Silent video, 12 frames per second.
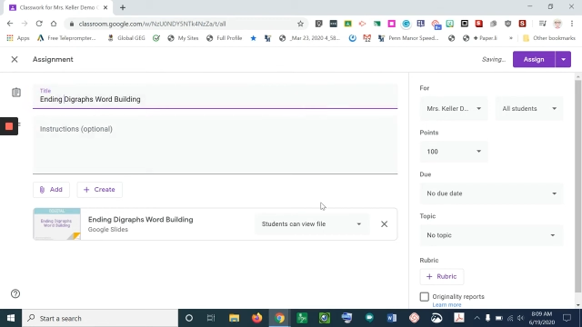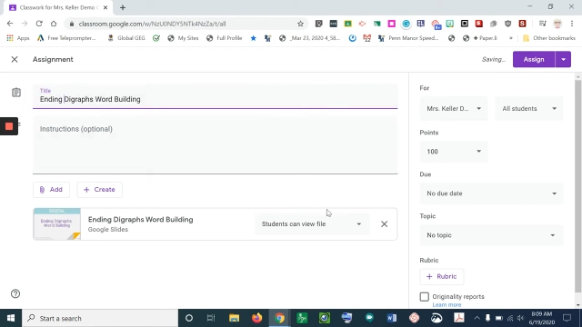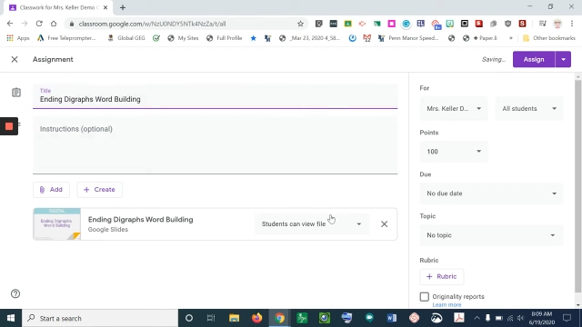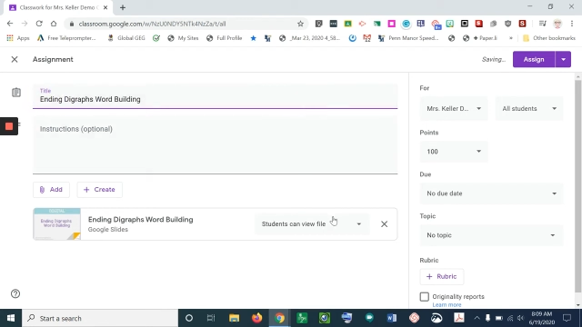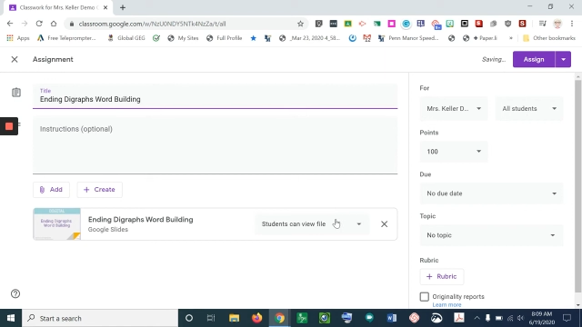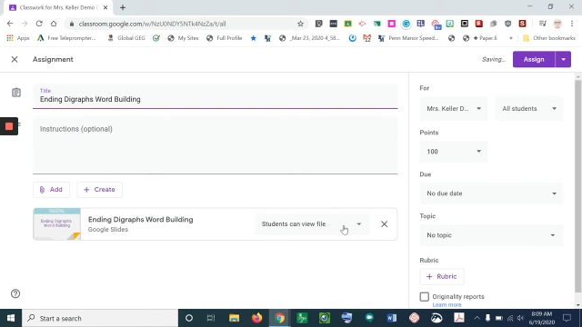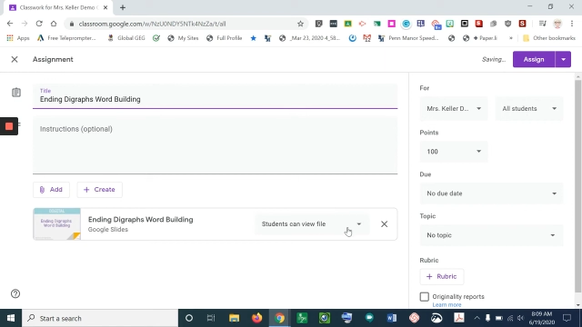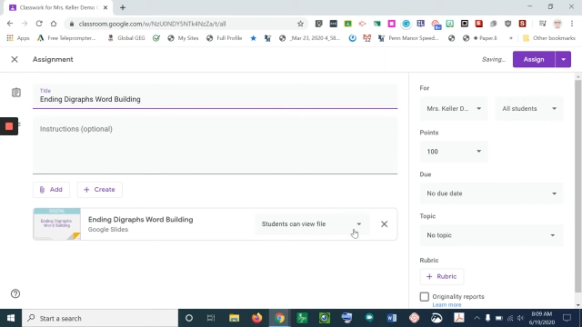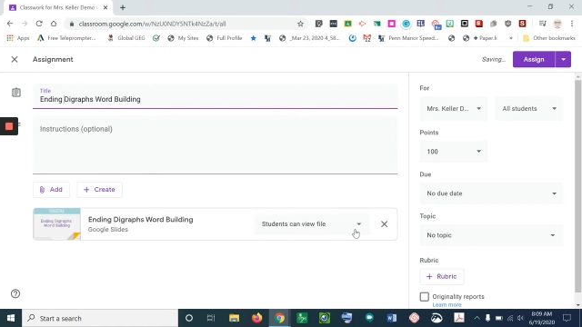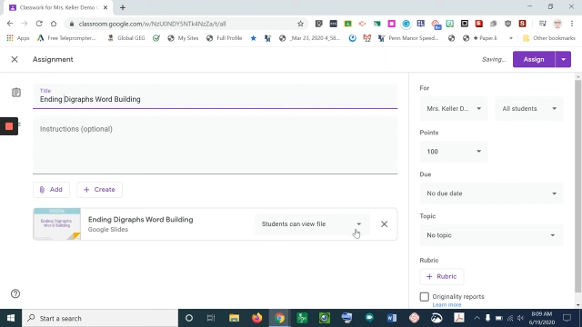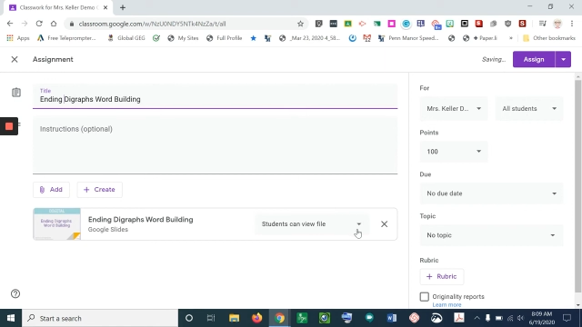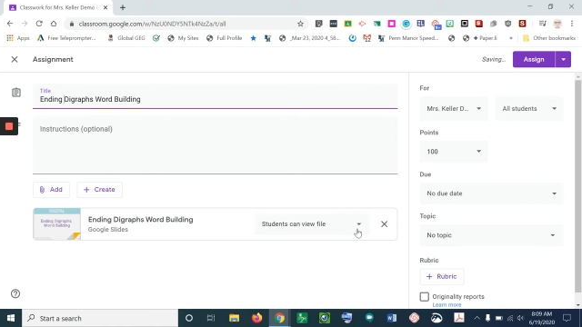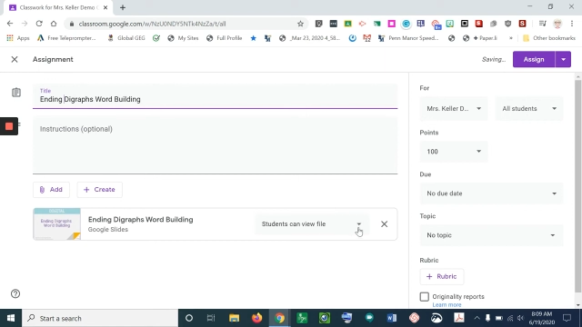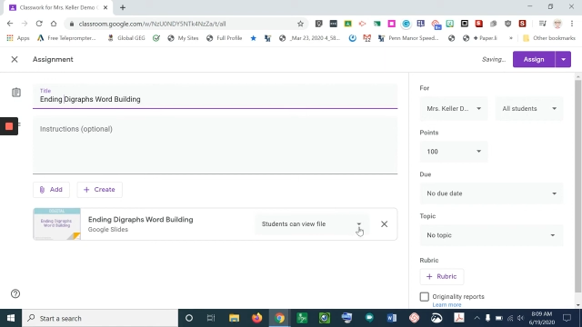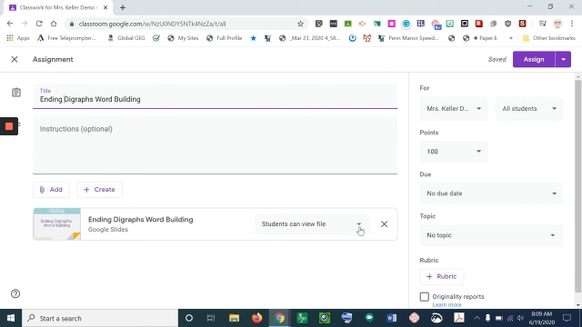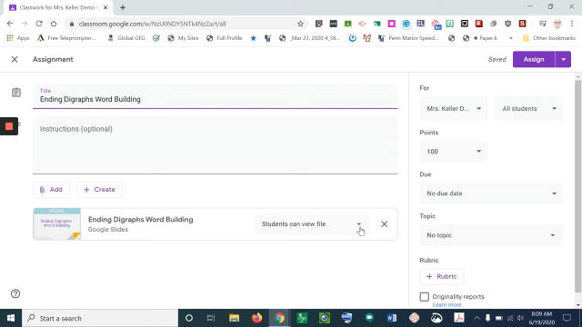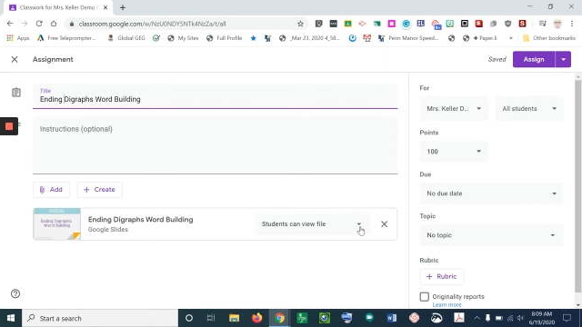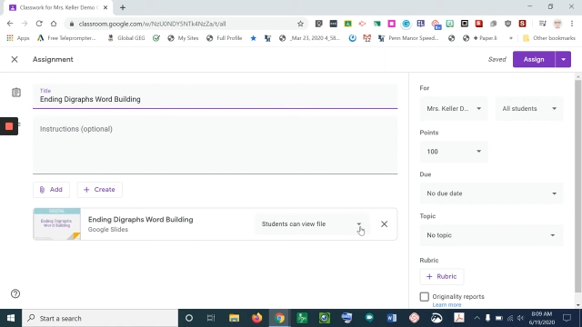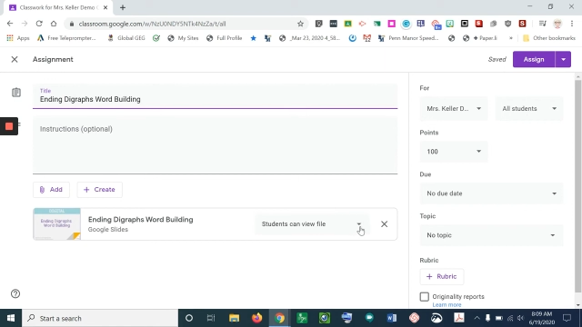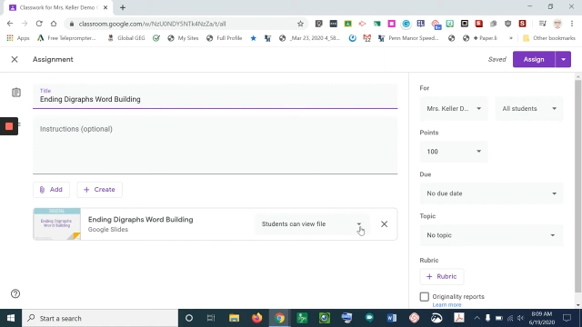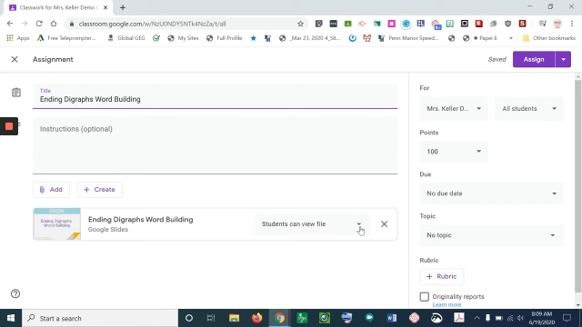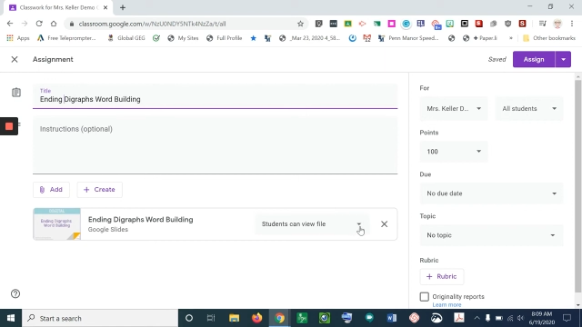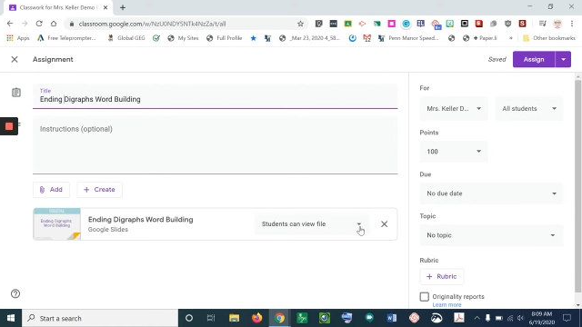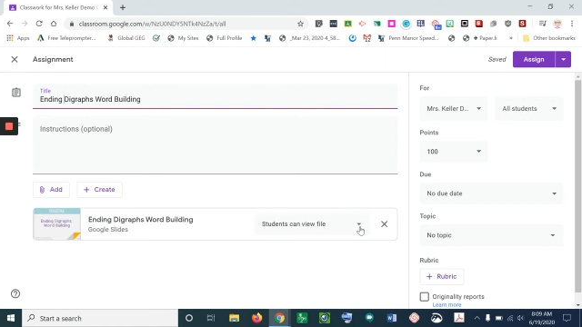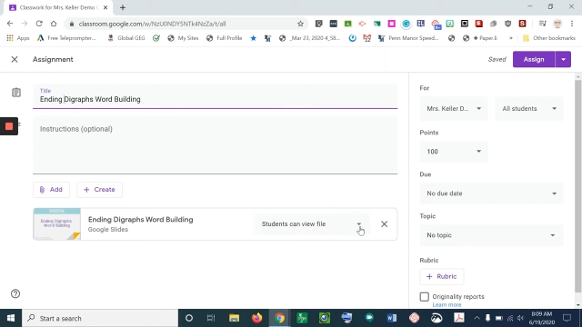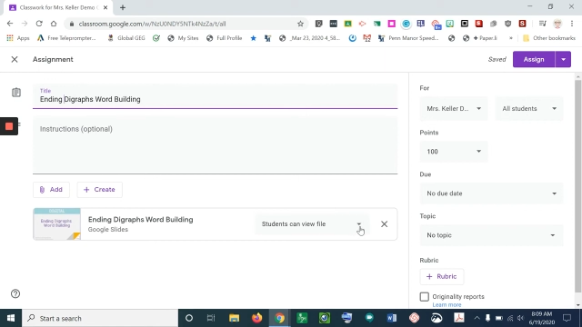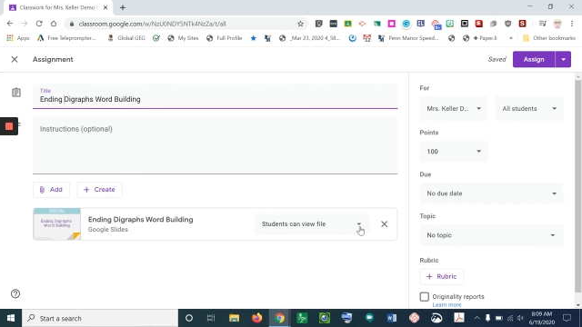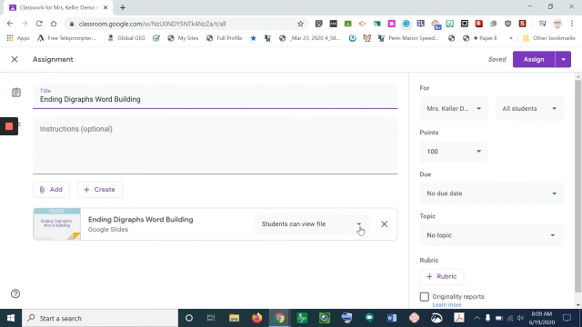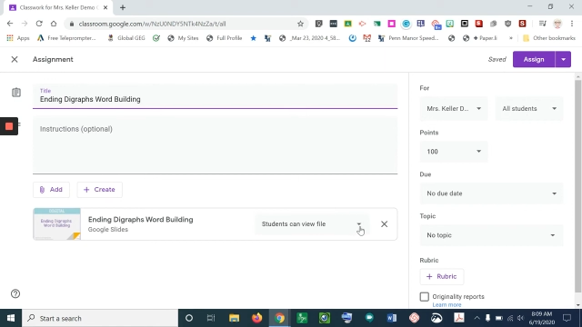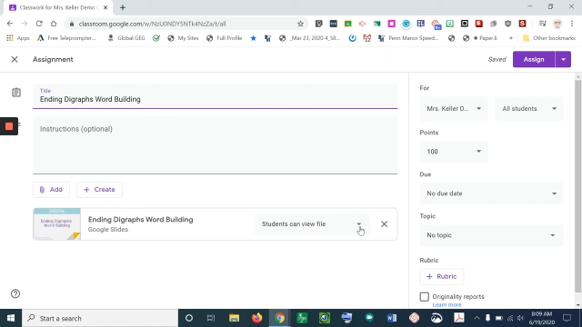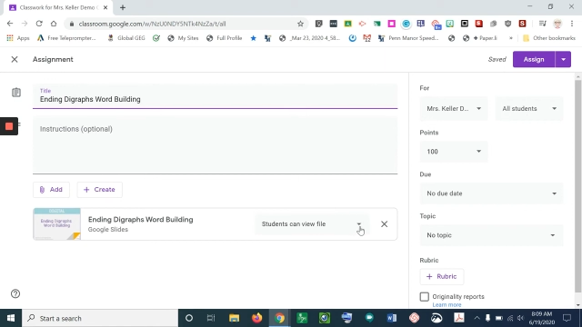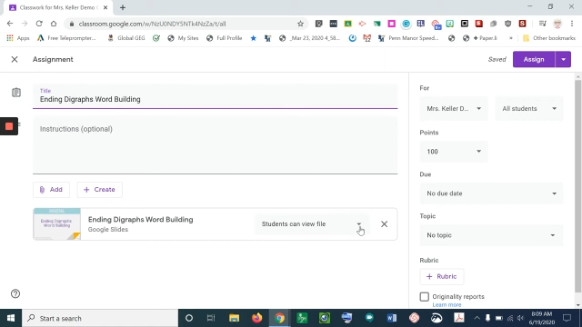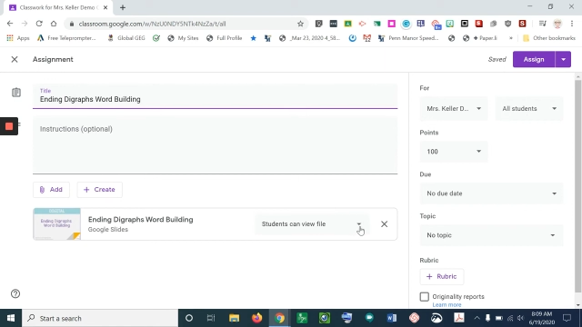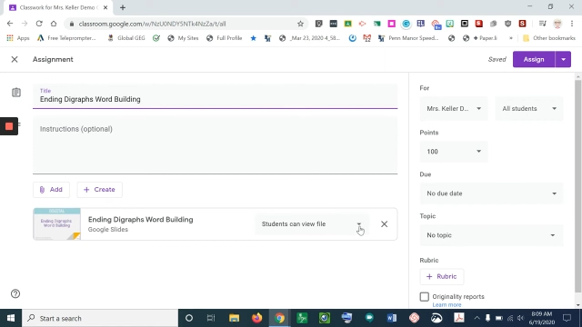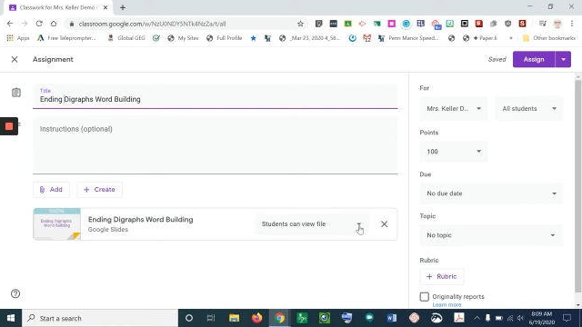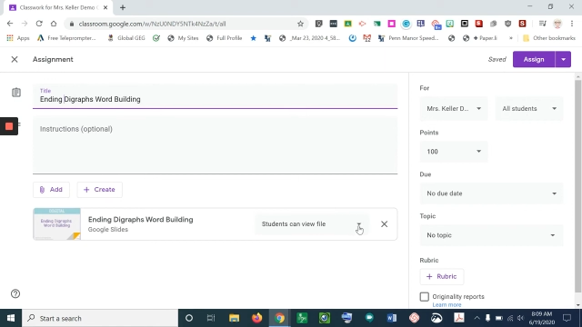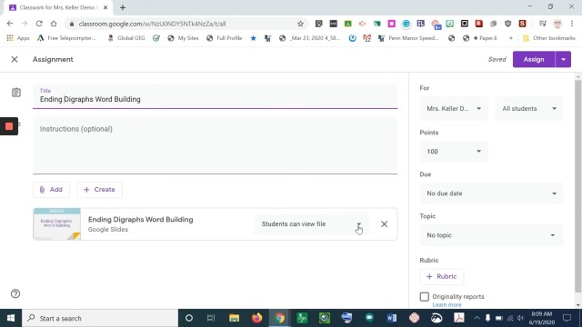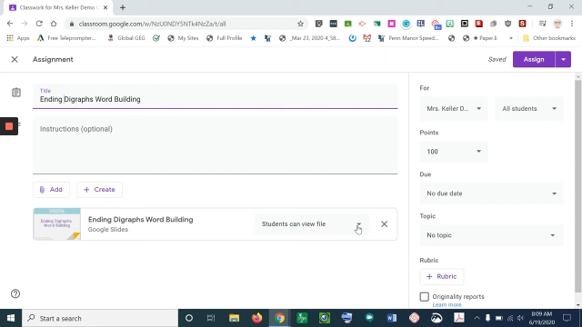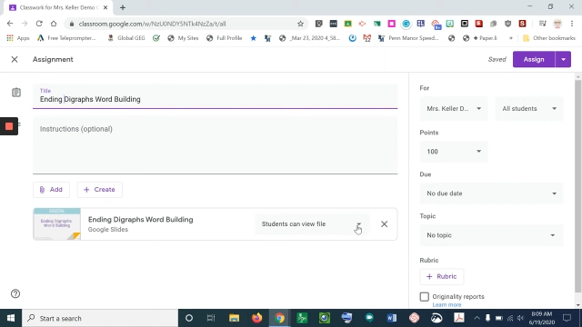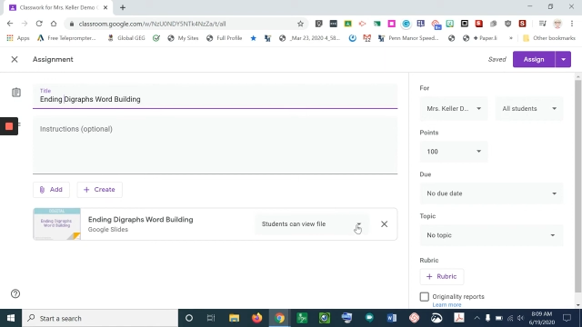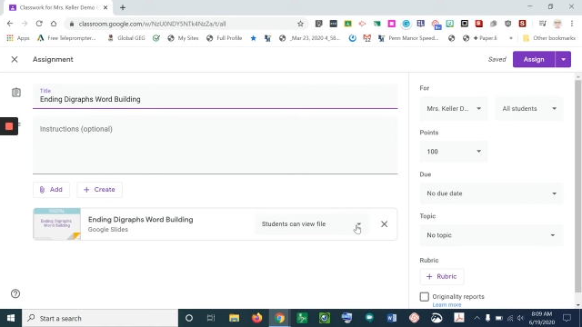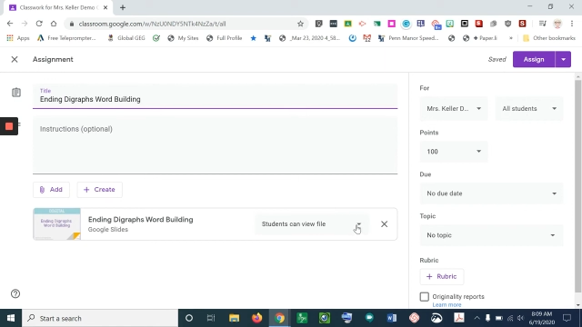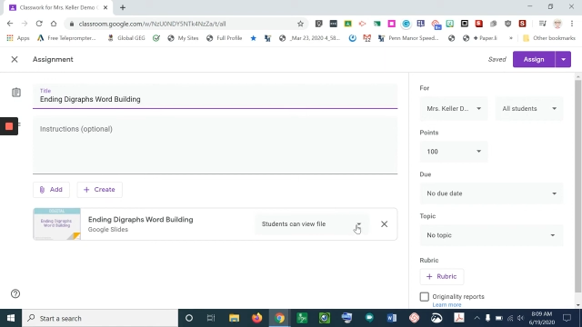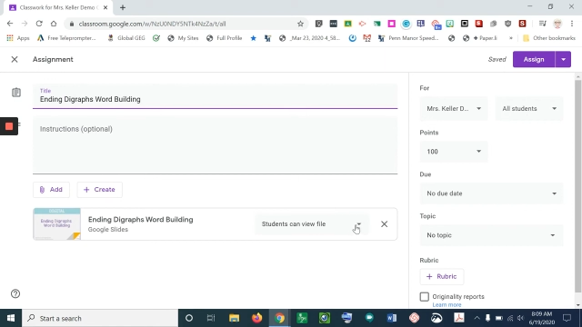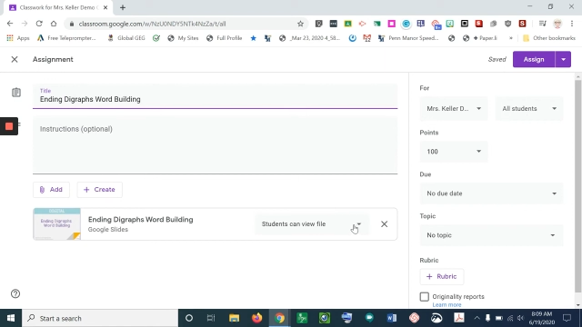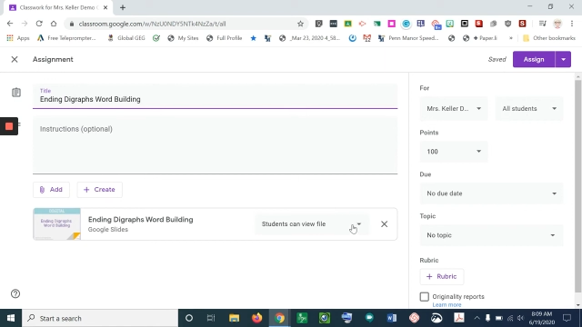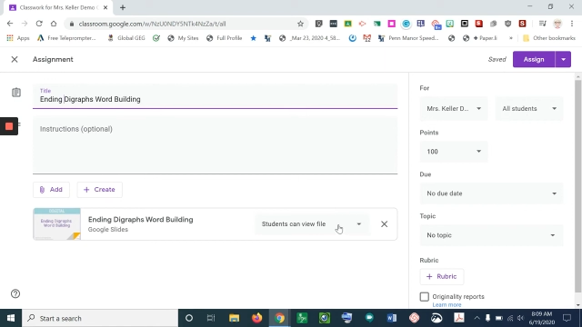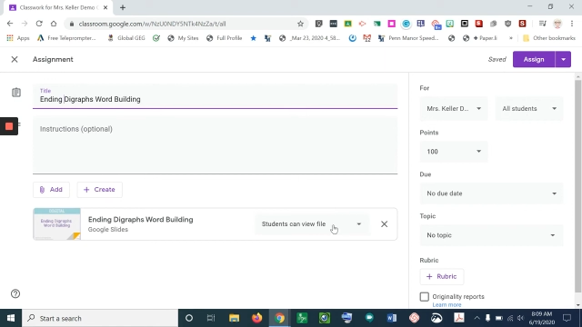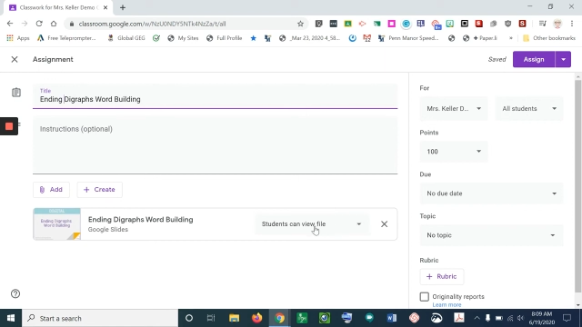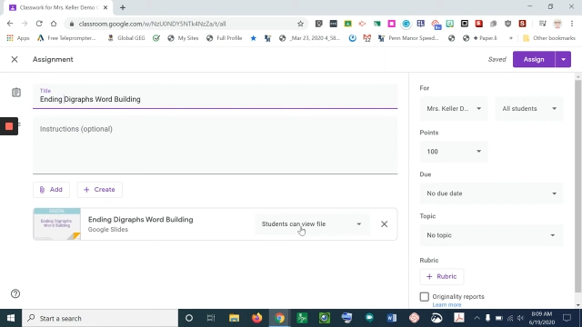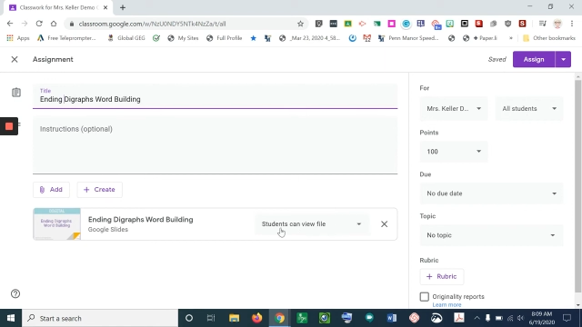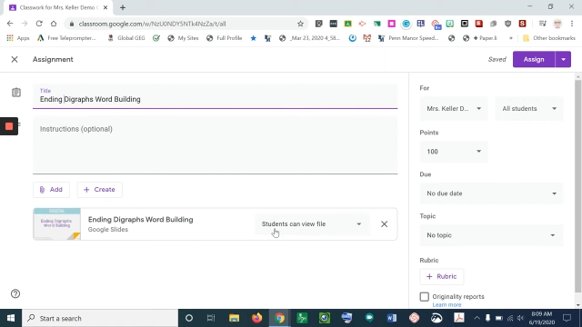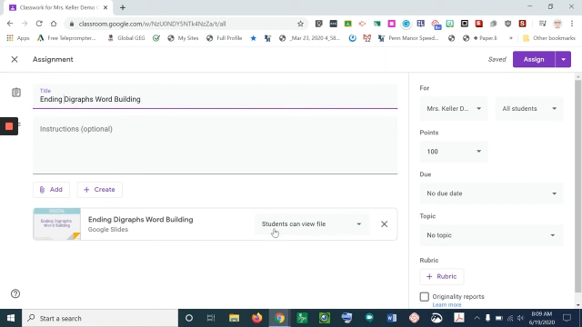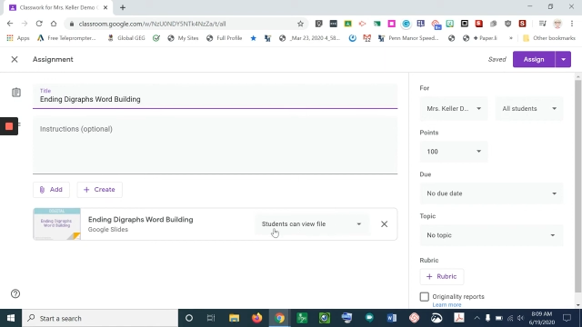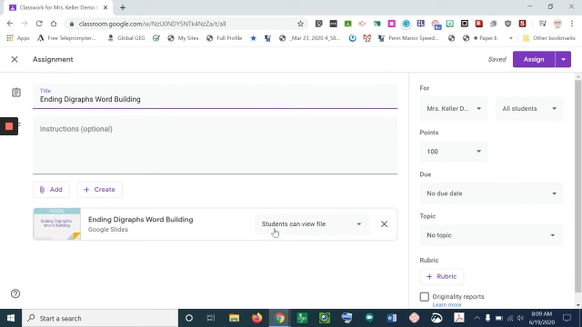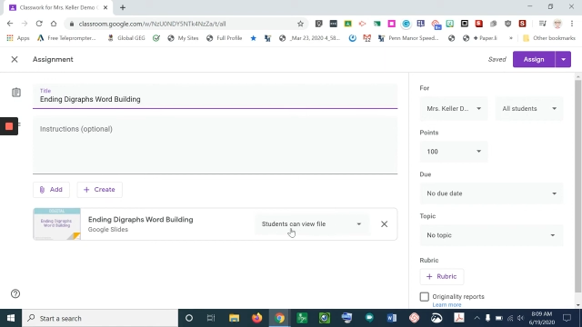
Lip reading: Nobody's mouth can be seen.